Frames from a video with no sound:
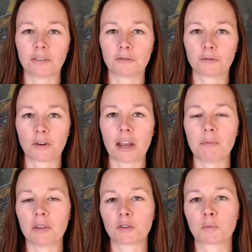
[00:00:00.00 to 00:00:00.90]
to
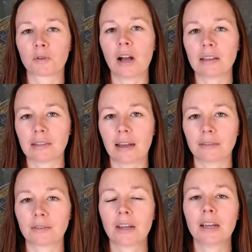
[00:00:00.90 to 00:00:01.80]
frame this
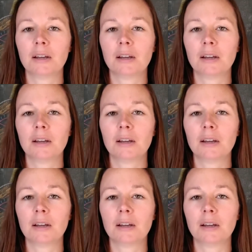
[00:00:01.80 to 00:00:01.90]
process,